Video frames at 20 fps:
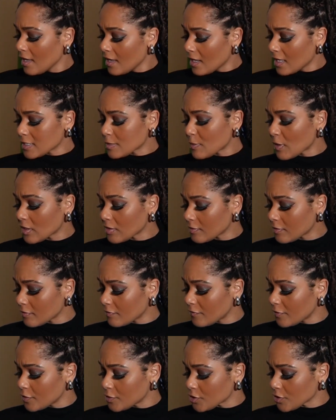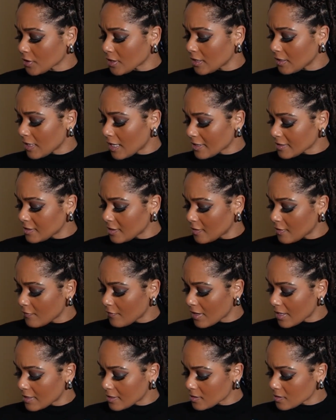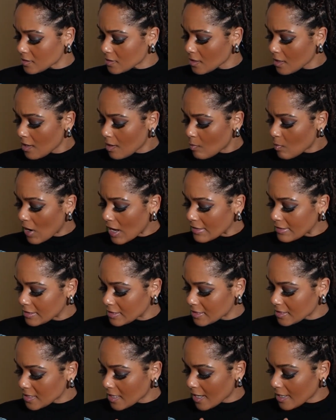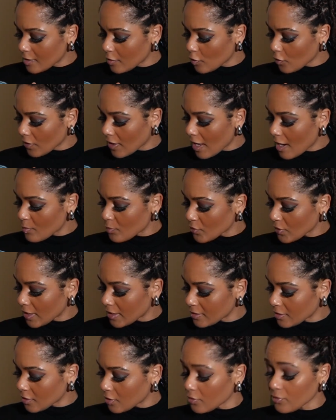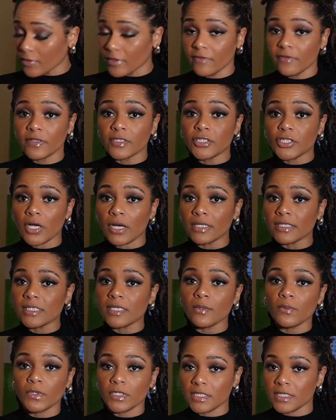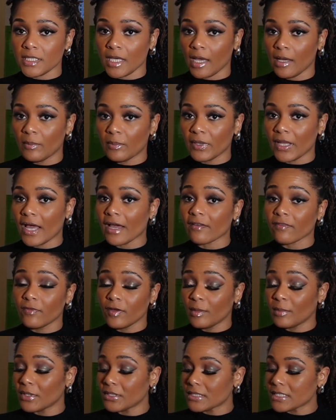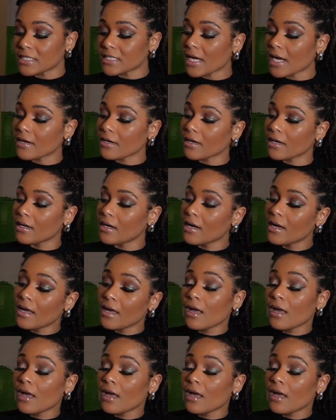It's part of the Future Collective and it's by the designer Gabriella Karefa-Johnson, which is a black female designer.